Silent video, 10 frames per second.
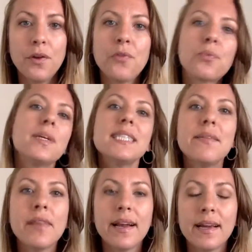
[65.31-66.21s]
And the
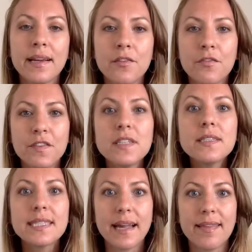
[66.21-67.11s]
reason that it
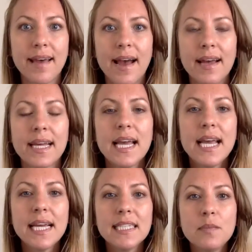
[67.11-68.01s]
feels like that
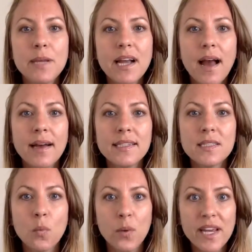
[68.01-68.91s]
is
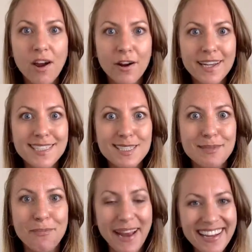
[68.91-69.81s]
because we are
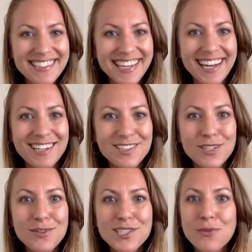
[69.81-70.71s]
expanding.
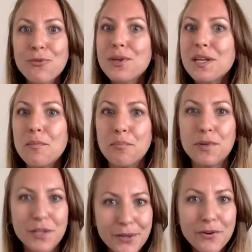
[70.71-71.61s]
So it's a really
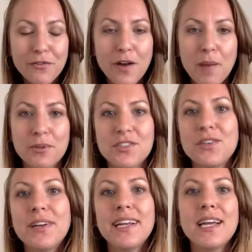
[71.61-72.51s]
beautiful
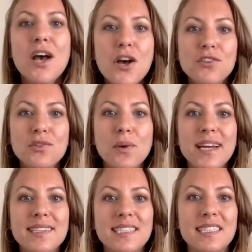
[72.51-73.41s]
opportunity to
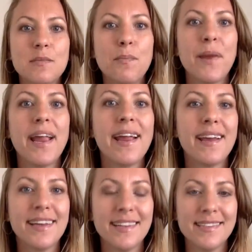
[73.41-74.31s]

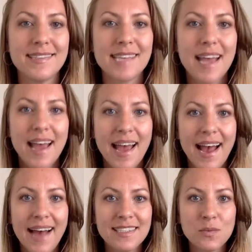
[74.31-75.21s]
expand
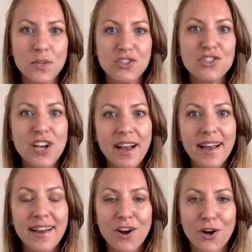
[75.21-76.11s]
as we
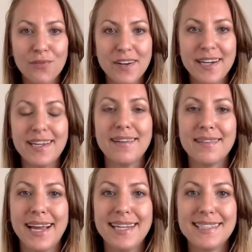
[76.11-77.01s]
shine our radiant
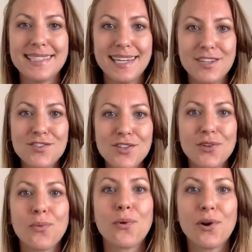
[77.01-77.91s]
lights into
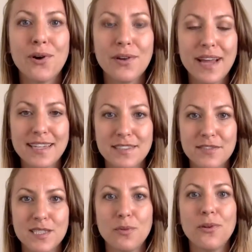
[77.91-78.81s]
the world as
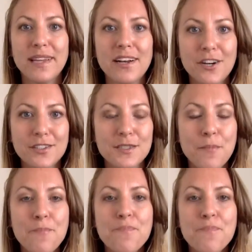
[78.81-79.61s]
visible leaders.